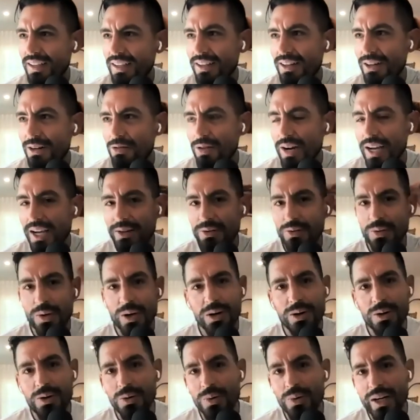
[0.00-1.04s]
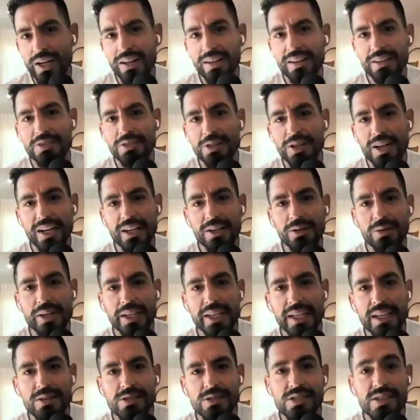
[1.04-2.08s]
around, oh, well, if you're not going
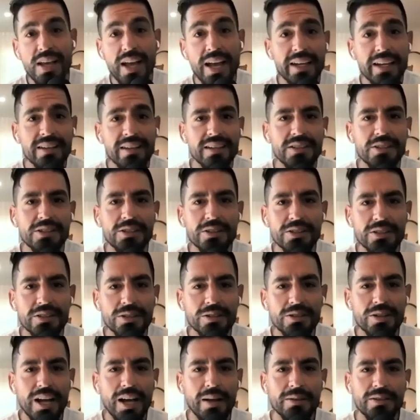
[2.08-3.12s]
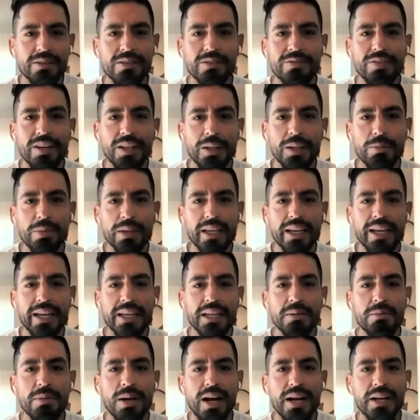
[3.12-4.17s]
outside, then you're not developing
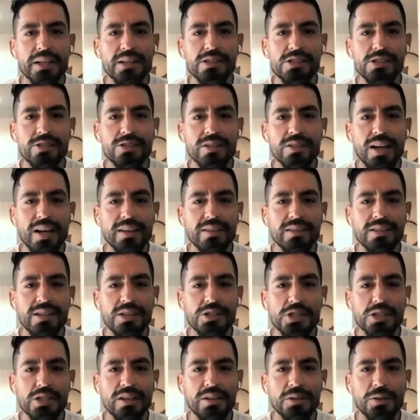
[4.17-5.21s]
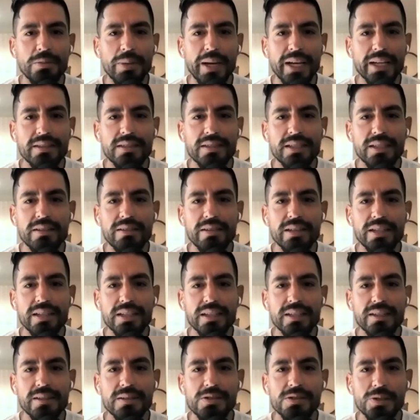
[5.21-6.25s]
antibodies, you're not touching other
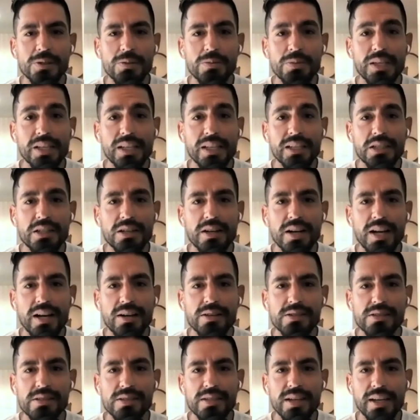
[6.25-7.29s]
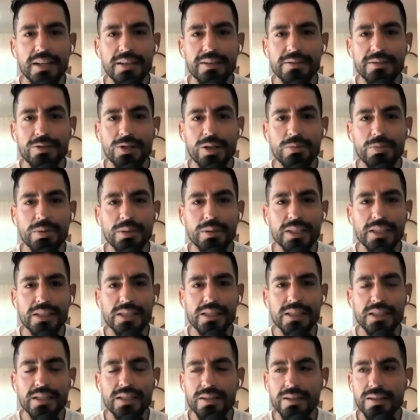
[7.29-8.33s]
bacteria. And so being in your house is kind of crippling
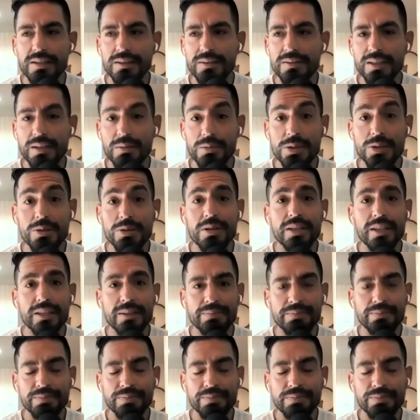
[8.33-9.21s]
to your immunity